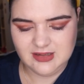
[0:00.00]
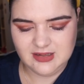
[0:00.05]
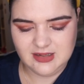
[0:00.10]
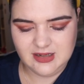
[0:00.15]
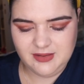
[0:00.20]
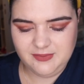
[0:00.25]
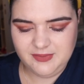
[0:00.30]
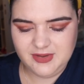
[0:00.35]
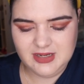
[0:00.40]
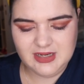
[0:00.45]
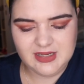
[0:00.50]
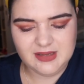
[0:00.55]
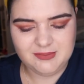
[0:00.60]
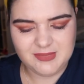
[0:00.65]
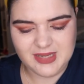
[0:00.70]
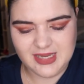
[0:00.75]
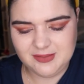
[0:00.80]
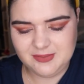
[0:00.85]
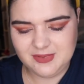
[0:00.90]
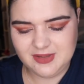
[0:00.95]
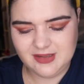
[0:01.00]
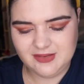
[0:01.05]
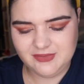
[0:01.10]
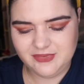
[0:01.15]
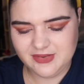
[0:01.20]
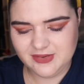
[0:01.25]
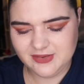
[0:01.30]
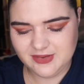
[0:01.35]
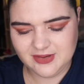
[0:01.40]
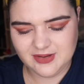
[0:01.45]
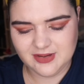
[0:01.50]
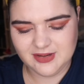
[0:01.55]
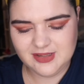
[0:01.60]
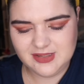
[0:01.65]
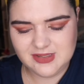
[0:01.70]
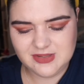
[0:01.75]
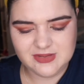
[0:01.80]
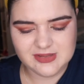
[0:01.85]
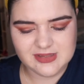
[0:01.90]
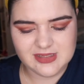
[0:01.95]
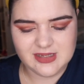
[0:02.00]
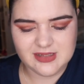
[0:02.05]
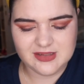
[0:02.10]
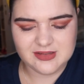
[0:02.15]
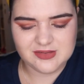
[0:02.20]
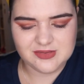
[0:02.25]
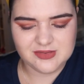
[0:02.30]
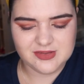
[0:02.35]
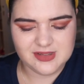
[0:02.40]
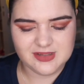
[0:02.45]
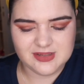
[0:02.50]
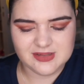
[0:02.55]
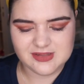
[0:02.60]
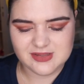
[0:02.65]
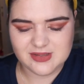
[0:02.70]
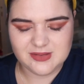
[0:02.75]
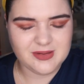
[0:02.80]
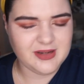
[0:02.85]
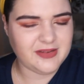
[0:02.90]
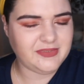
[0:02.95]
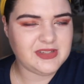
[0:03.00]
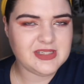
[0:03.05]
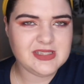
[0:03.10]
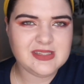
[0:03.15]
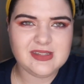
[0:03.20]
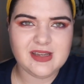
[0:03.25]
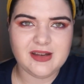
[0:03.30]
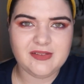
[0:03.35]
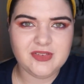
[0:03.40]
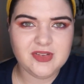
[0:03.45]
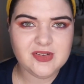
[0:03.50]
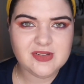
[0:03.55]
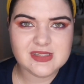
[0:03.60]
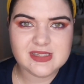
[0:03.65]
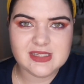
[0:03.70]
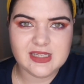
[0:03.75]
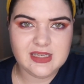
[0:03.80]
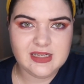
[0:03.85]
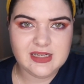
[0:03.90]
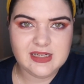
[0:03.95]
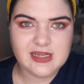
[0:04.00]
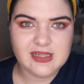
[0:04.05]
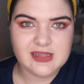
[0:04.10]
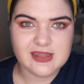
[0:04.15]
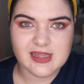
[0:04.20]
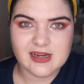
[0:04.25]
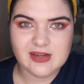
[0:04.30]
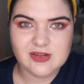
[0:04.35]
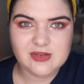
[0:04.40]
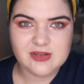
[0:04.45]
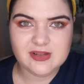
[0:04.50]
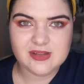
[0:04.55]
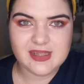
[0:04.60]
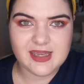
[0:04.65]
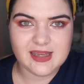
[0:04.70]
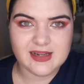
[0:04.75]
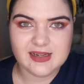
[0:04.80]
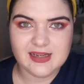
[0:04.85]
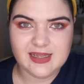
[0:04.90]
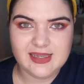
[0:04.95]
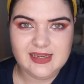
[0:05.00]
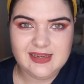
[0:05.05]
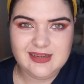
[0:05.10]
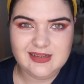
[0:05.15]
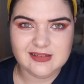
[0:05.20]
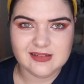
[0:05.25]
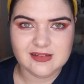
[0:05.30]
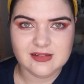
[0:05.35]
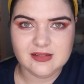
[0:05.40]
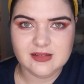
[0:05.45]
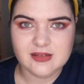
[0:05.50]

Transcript: I mean, like, maybe if you're gonna do it, it's like drink. So I've not seen any that look that clean.